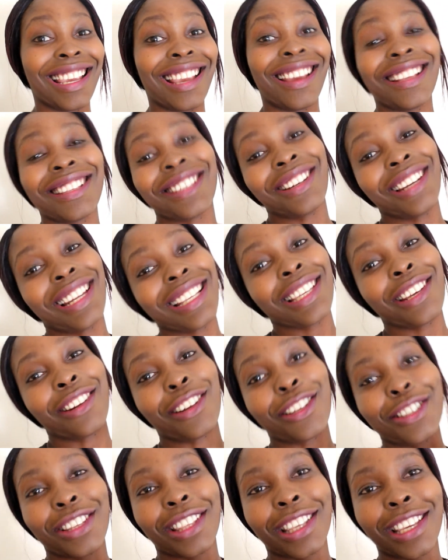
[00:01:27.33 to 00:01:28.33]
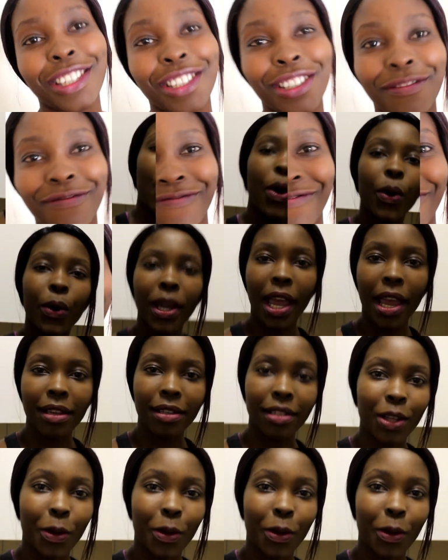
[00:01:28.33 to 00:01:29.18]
So let's head on to the kitchen. Okay,